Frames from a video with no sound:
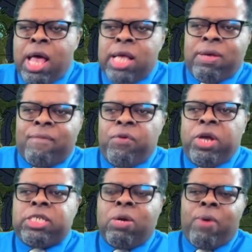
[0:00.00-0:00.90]
Some
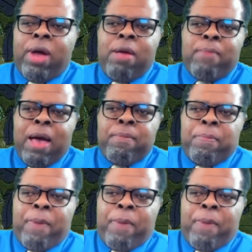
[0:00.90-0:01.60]
freezing rain might be